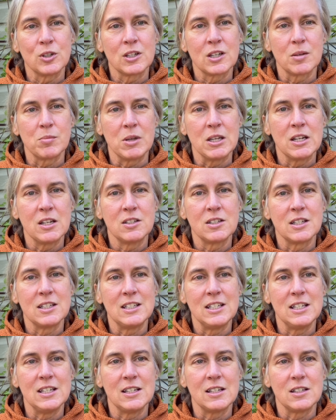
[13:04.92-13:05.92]
committed to,
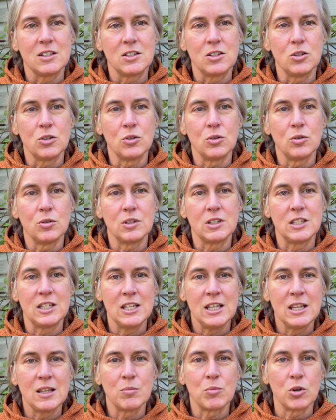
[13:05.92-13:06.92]
te to
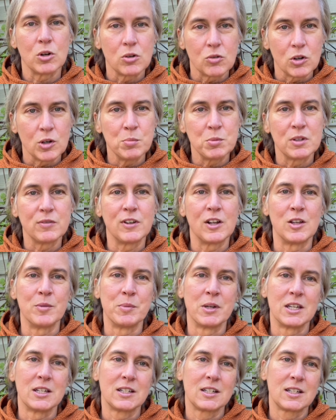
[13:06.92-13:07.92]
team or group
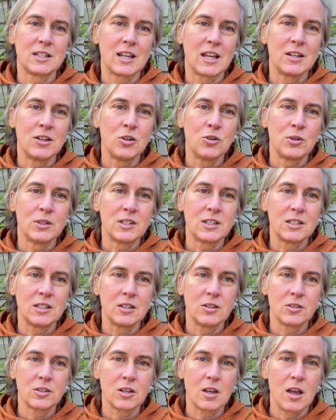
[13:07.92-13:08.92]
development and who
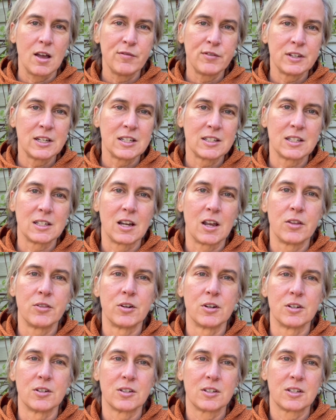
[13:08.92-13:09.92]
instills confidence in
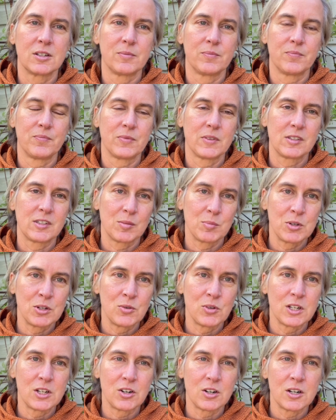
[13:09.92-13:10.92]
others, someone
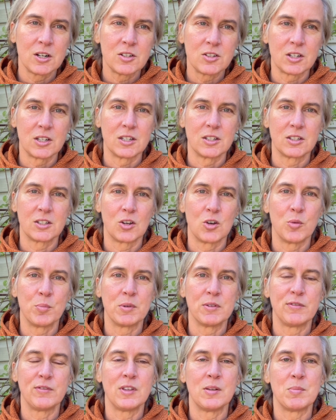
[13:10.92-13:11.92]
who encourages
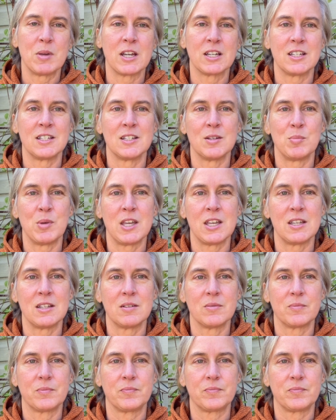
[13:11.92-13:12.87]
open feedback and debate.